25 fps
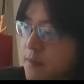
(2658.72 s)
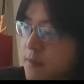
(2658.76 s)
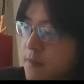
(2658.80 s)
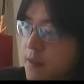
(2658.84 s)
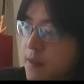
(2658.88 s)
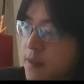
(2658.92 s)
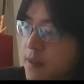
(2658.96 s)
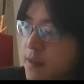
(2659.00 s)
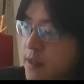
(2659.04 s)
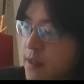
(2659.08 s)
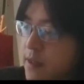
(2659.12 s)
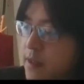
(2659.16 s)

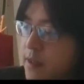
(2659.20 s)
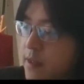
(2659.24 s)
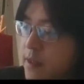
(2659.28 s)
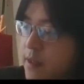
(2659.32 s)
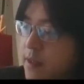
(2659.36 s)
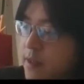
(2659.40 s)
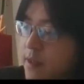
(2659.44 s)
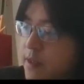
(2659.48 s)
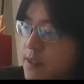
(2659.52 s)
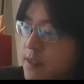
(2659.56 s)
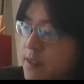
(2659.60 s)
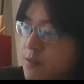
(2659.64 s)

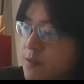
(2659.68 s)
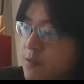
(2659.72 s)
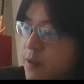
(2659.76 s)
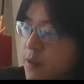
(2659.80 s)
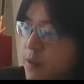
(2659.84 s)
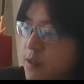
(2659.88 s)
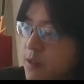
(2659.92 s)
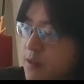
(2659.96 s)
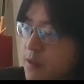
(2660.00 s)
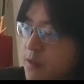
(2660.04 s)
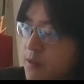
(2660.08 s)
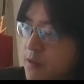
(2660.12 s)
is, well,
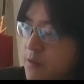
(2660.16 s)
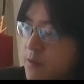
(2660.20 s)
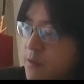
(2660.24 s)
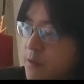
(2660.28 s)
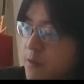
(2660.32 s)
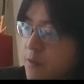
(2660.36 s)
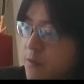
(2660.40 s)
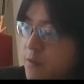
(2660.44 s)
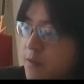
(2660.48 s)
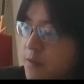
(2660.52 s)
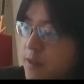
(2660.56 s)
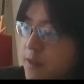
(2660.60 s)

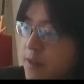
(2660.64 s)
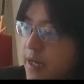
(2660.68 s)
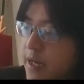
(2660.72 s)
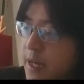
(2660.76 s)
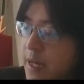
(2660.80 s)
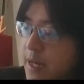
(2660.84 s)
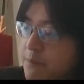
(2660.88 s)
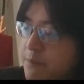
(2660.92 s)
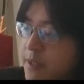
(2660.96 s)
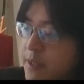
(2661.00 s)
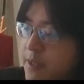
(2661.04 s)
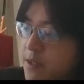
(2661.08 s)
the
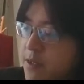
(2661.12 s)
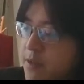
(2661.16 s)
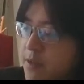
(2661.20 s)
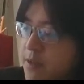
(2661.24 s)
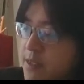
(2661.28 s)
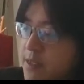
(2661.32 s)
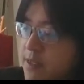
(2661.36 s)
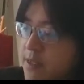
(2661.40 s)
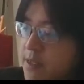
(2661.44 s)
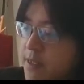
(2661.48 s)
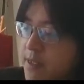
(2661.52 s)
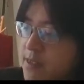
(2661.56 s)
amplitude is
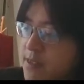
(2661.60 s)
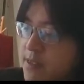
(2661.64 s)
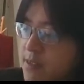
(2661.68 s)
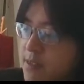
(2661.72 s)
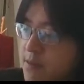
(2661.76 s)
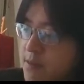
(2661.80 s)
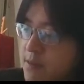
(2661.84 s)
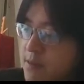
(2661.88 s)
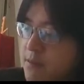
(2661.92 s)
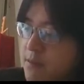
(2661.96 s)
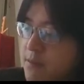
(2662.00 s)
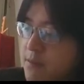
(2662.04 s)
this,
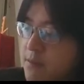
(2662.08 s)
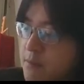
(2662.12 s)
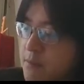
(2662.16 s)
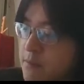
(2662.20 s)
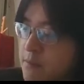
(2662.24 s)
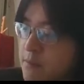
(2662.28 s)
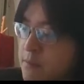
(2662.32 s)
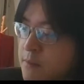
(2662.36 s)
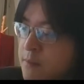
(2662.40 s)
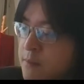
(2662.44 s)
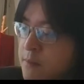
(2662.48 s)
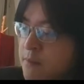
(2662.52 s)

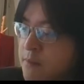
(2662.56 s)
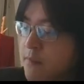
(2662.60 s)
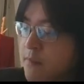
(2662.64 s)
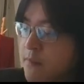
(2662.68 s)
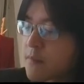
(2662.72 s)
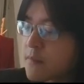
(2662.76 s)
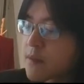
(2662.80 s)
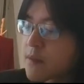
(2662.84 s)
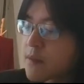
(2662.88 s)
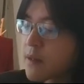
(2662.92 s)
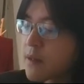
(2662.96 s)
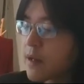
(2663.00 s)

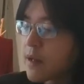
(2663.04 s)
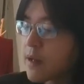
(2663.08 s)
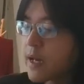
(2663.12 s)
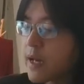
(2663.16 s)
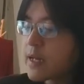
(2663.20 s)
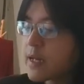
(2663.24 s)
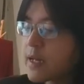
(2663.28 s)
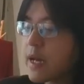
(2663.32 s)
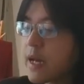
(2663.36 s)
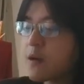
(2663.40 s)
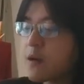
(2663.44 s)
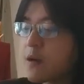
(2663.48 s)
and
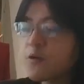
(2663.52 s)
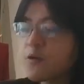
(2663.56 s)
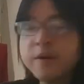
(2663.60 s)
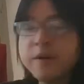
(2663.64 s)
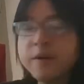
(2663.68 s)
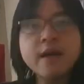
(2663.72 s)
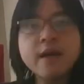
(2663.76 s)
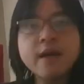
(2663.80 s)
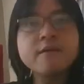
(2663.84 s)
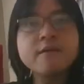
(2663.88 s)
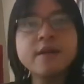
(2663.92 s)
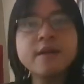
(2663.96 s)
how do we
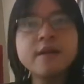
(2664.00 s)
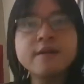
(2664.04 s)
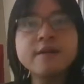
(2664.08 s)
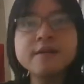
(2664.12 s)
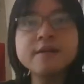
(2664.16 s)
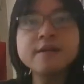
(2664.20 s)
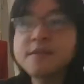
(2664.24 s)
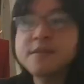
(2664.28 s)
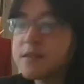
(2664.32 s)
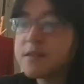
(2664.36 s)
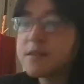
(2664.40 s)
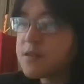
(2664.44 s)
calculate this?
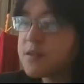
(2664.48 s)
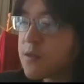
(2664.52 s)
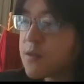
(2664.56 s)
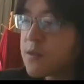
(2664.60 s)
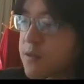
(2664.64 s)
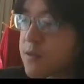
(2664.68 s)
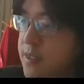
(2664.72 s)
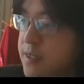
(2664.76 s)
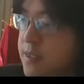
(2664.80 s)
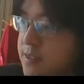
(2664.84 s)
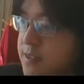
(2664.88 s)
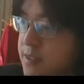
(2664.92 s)
So
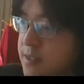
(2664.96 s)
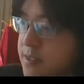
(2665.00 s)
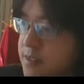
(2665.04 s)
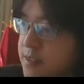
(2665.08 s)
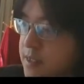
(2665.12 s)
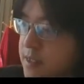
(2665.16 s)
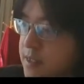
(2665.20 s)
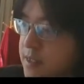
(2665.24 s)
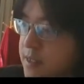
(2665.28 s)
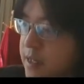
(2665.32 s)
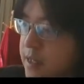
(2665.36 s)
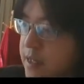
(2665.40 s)
this is
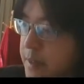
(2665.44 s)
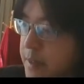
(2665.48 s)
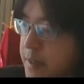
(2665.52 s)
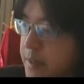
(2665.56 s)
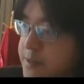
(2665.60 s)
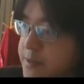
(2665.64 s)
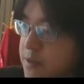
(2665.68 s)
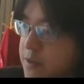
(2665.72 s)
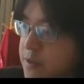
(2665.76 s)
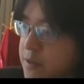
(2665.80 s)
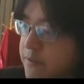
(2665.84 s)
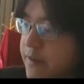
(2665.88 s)
the
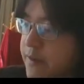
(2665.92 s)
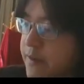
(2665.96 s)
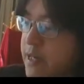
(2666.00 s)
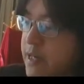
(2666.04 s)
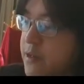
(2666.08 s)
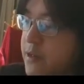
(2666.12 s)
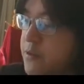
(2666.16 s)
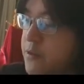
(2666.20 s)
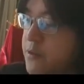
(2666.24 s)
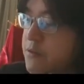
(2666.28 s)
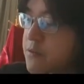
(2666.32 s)
absolute value